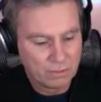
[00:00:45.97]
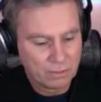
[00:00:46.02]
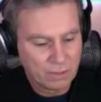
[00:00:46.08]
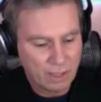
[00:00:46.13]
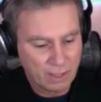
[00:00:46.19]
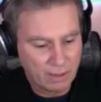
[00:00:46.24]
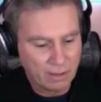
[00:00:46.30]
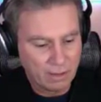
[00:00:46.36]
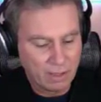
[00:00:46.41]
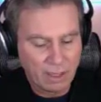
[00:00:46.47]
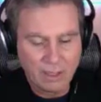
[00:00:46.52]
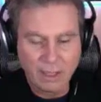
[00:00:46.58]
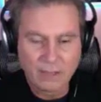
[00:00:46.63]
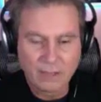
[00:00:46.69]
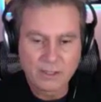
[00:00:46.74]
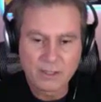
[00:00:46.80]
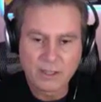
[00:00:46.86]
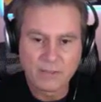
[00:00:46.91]

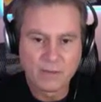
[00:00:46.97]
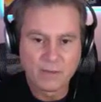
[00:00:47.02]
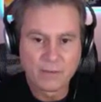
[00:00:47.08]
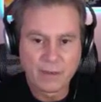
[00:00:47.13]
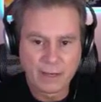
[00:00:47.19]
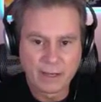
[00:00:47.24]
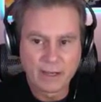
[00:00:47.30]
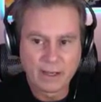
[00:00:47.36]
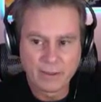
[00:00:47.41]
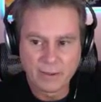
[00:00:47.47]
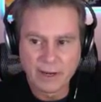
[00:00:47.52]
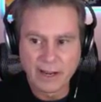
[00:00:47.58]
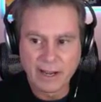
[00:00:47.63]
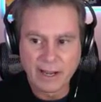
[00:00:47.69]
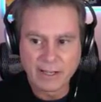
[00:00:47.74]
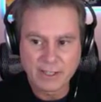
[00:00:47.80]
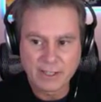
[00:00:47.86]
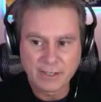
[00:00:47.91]
I'll just give you my gut
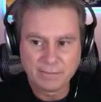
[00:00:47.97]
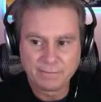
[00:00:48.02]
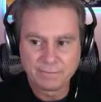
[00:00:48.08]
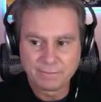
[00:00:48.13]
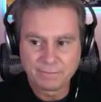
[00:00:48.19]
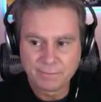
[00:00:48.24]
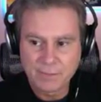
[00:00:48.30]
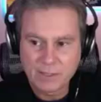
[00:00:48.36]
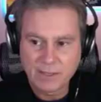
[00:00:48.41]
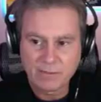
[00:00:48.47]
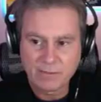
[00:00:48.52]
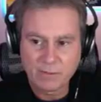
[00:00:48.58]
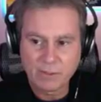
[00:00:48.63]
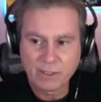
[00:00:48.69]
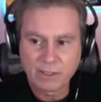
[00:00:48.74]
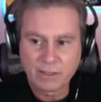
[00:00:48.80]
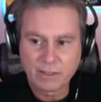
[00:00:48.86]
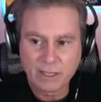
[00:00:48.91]
reaction.
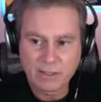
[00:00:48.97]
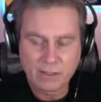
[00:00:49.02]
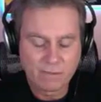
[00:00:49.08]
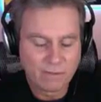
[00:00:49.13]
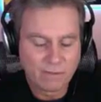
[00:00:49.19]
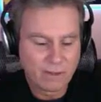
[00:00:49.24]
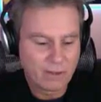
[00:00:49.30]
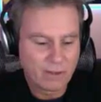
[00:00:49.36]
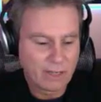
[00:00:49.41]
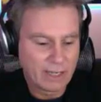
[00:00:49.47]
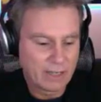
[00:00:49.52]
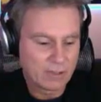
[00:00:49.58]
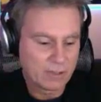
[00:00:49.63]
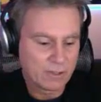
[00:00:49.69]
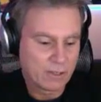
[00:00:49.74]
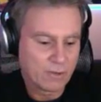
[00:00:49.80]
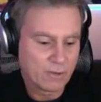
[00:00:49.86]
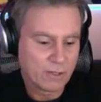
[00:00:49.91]
That's a very
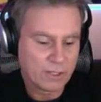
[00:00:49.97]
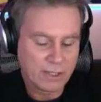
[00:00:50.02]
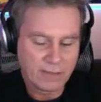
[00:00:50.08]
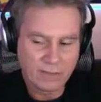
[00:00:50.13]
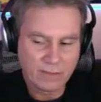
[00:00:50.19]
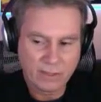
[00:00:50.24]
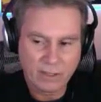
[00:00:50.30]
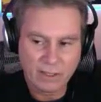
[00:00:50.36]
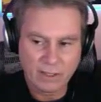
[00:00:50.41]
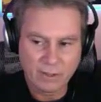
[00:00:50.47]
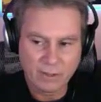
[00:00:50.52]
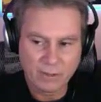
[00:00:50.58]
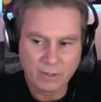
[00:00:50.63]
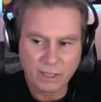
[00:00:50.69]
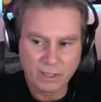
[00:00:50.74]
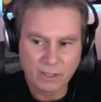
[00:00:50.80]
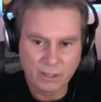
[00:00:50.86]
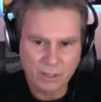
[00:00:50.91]
interesting question. I haven't thought it
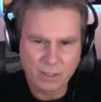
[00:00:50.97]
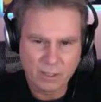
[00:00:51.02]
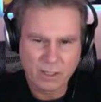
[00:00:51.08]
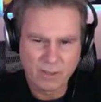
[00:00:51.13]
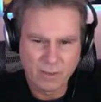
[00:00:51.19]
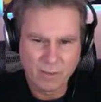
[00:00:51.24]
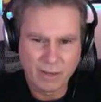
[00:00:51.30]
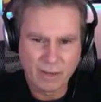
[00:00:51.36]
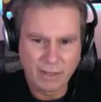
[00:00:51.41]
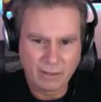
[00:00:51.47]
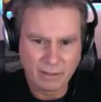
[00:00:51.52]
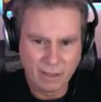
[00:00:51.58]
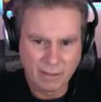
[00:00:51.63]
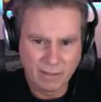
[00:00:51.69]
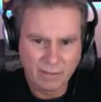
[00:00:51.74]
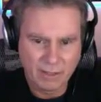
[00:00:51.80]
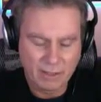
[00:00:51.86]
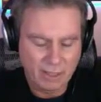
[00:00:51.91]
through yet. So I'll just give you my
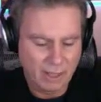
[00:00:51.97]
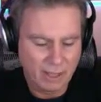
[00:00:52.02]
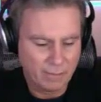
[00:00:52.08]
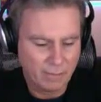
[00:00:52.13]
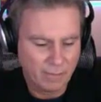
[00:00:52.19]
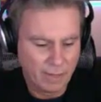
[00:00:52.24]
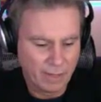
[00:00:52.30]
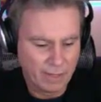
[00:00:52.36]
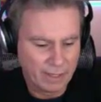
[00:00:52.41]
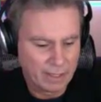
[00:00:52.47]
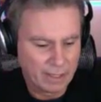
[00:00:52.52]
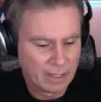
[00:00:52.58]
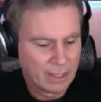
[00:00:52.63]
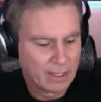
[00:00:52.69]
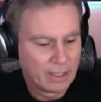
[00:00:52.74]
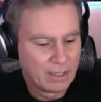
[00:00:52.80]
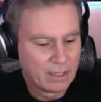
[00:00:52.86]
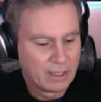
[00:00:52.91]
off the top of my
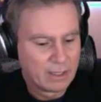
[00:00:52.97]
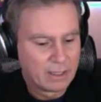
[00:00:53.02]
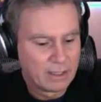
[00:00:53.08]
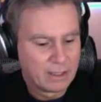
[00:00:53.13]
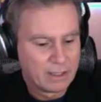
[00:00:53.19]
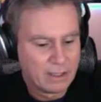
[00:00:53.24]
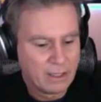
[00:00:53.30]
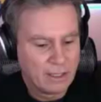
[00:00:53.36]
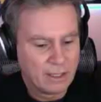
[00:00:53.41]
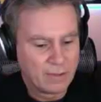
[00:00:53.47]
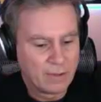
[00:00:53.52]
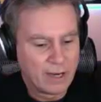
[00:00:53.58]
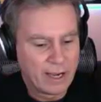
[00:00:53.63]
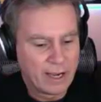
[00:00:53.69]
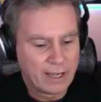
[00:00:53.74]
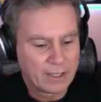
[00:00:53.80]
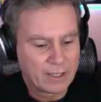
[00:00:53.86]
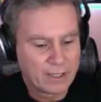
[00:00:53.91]
head
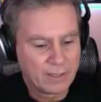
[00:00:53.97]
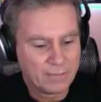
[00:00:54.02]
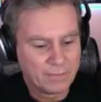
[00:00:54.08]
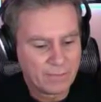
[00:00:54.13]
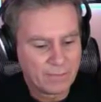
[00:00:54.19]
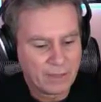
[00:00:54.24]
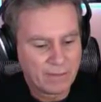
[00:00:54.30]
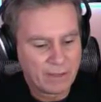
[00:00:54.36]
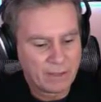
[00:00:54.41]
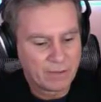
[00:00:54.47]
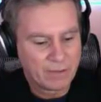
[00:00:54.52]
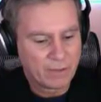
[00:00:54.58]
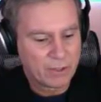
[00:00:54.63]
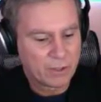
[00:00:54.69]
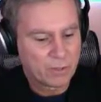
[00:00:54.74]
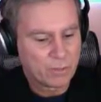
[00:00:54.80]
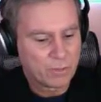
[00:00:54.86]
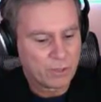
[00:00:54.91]
reaction. If I was
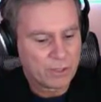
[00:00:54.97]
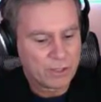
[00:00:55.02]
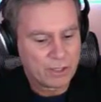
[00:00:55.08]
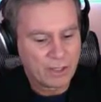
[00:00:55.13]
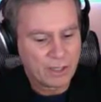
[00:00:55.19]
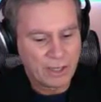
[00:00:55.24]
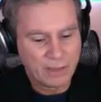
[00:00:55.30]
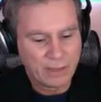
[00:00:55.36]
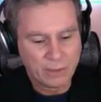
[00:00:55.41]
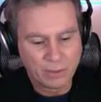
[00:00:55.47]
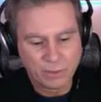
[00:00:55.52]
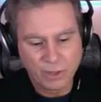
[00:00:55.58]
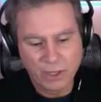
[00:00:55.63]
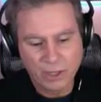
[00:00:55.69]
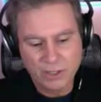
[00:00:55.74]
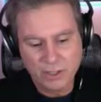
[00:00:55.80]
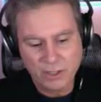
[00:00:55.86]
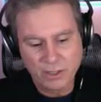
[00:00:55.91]
virtual president, I would
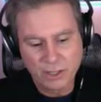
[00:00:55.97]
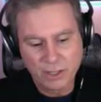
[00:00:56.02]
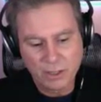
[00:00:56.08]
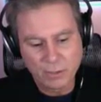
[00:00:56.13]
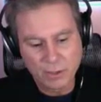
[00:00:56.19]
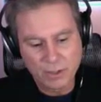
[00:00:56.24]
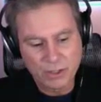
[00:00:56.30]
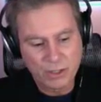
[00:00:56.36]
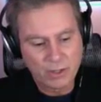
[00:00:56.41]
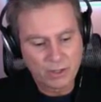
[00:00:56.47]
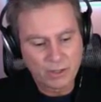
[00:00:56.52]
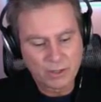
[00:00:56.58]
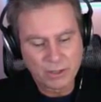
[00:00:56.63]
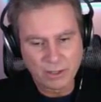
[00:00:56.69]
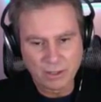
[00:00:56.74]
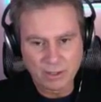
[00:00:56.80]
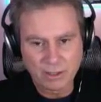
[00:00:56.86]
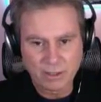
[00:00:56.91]
prosecute Edward Snowden
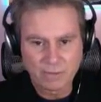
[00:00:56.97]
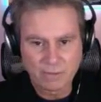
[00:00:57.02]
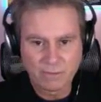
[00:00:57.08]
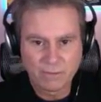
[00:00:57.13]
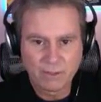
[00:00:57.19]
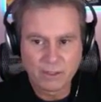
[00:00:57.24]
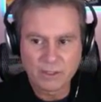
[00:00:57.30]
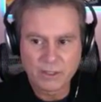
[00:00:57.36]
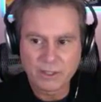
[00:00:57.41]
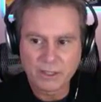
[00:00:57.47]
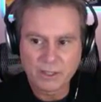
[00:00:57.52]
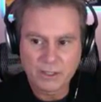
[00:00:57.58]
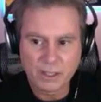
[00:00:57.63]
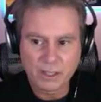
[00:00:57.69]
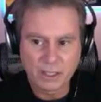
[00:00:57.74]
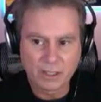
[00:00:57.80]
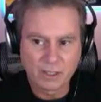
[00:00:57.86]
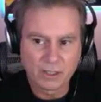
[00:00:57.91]
to the fullest
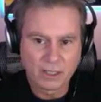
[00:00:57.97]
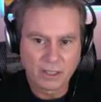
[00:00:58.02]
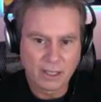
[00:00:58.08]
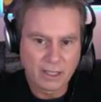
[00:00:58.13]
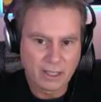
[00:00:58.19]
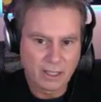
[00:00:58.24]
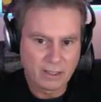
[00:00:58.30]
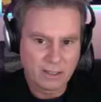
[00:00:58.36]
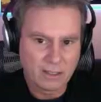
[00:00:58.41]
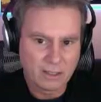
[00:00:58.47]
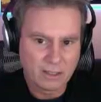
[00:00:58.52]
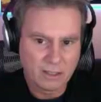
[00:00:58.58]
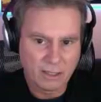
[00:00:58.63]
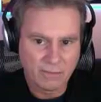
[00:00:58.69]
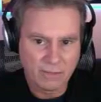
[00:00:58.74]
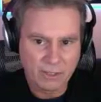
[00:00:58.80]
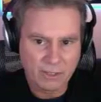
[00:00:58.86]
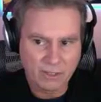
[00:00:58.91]
extent of the law. I'd get the
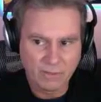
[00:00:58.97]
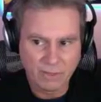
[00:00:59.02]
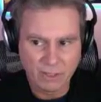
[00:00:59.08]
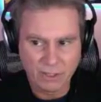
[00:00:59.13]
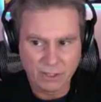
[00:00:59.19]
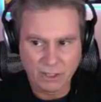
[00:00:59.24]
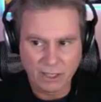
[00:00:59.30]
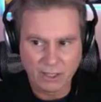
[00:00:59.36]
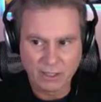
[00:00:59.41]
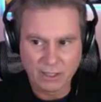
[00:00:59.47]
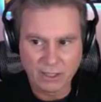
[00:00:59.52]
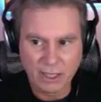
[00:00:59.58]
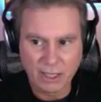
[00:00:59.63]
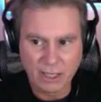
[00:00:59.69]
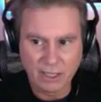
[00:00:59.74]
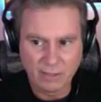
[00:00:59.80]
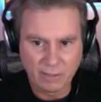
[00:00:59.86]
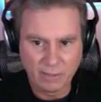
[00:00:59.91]
toughest conviction I could
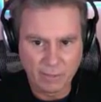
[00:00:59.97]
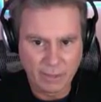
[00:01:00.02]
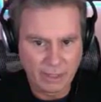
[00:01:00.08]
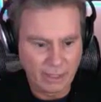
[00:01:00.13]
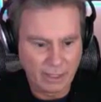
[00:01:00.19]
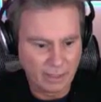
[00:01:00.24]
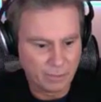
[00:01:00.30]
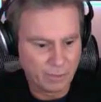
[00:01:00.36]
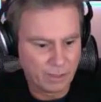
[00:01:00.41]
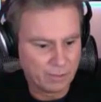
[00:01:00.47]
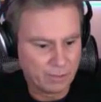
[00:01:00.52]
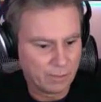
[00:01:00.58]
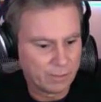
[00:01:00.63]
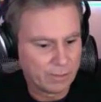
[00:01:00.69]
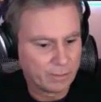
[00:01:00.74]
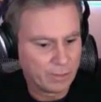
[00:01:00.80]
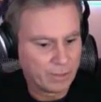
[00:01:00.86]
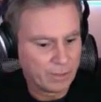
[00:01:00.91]
get out of him, and then I'd
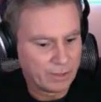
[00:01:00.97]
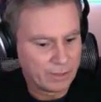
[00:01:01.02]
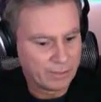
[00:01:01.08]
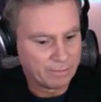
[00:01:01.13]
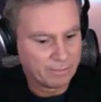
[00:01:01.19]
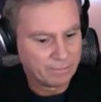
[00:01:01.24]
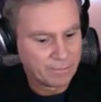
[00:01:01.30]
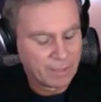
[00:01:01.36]
probably pardon him.